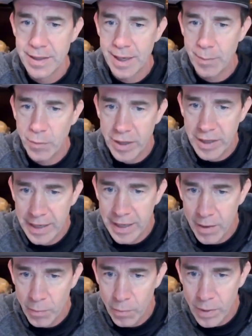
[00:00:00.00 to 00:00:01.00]
I'm working
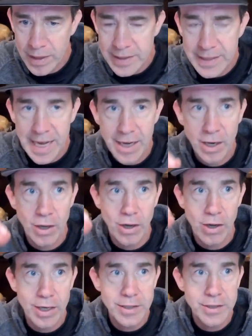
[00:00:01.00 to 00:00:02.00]
on what's that
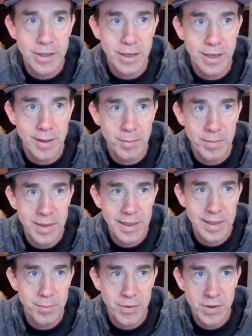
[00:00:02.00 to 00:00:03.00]
long term
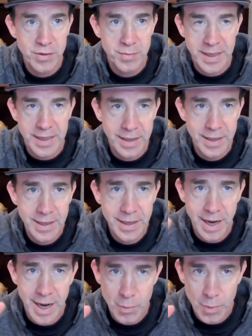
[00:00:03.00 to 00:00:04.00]
improvement
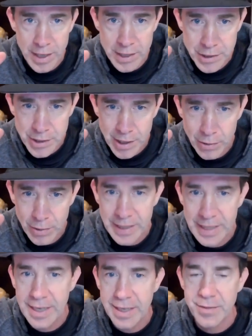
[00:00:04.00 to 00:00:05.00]
I want to show at
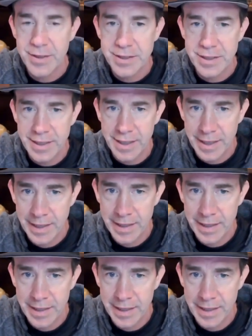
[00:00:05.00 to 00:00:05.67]
the end of this year.